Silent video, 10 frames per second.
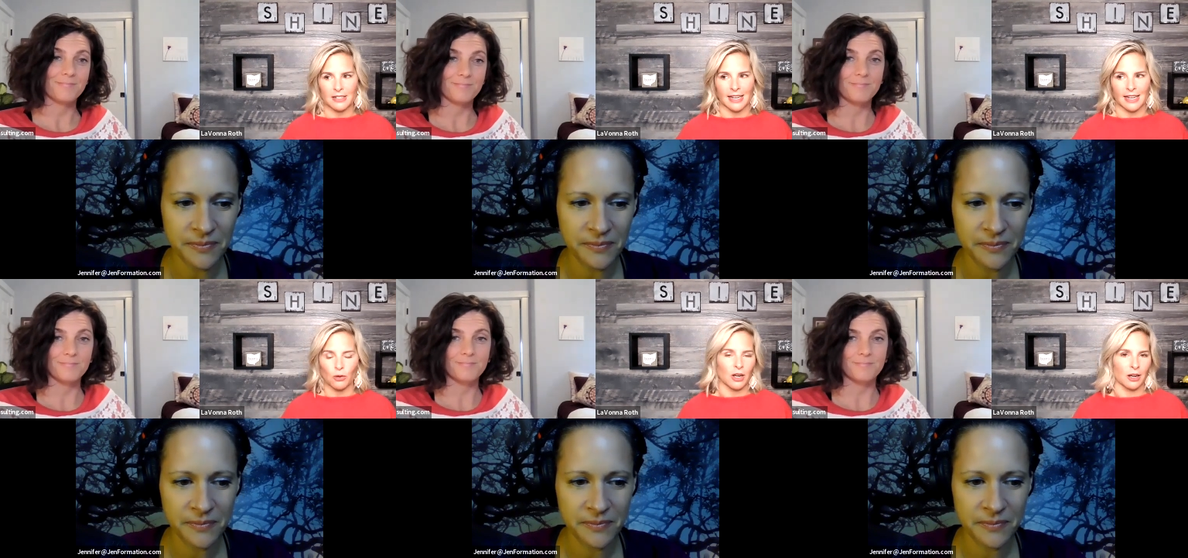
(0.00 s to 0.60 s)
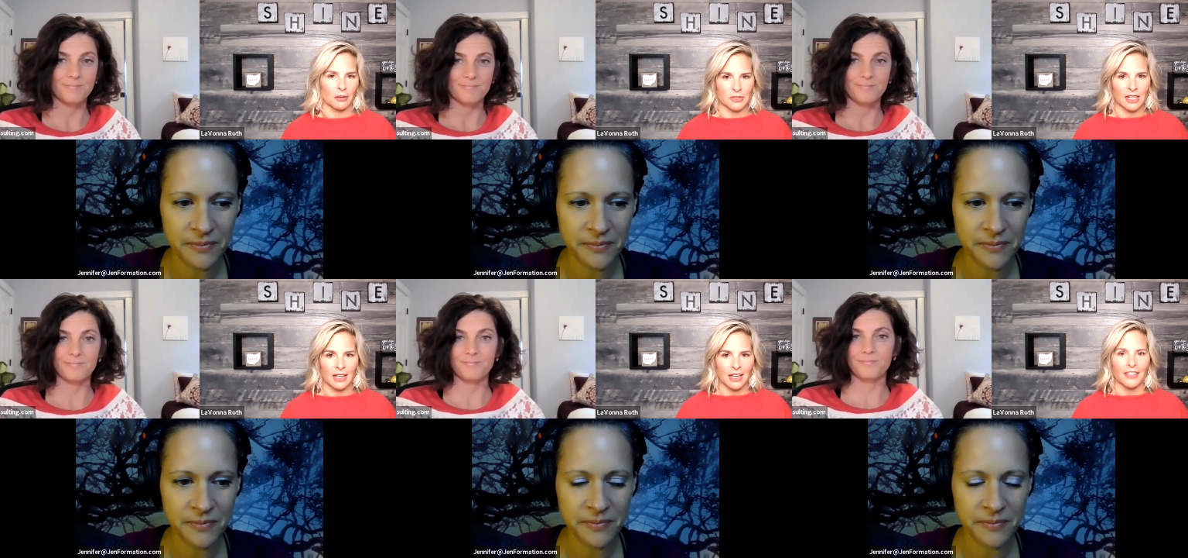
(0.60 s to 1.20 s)
Speaker 1: to
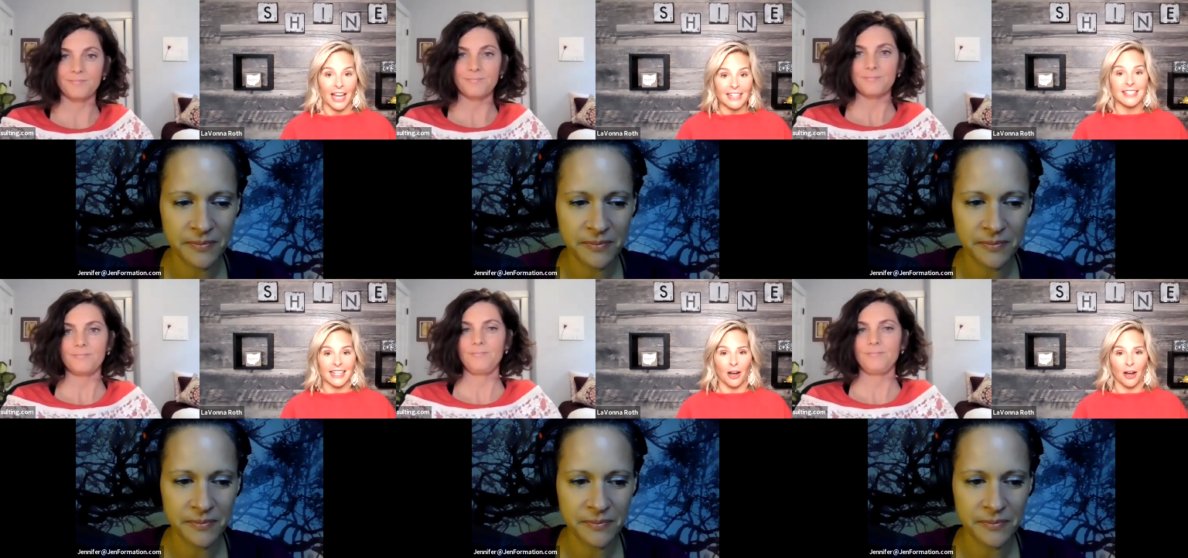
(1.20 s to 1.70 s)
outcomes that's the